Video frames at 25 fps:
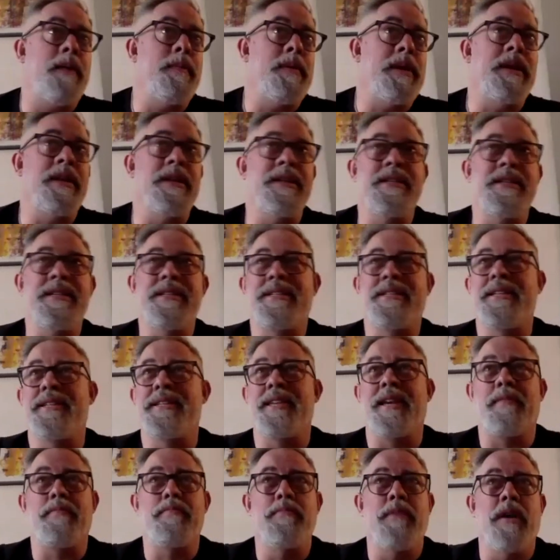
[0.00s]
I mean, this is just
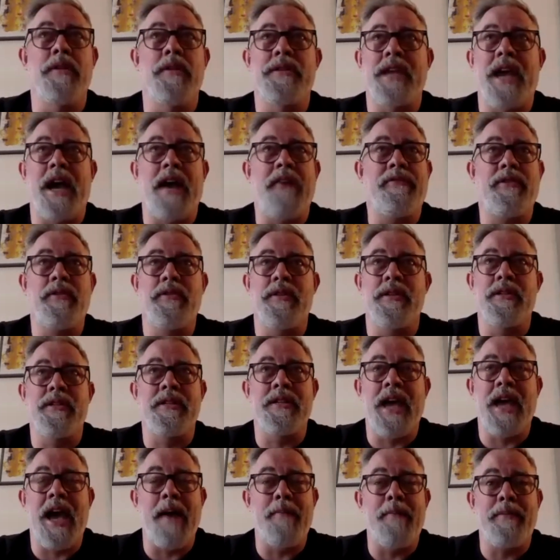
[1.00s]
like months after this
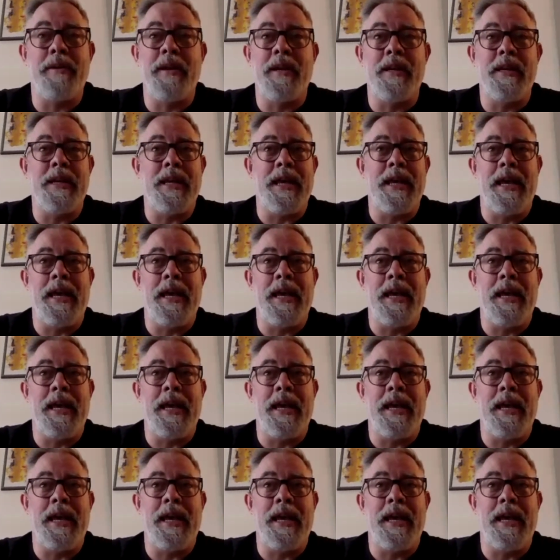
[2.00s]
has happened,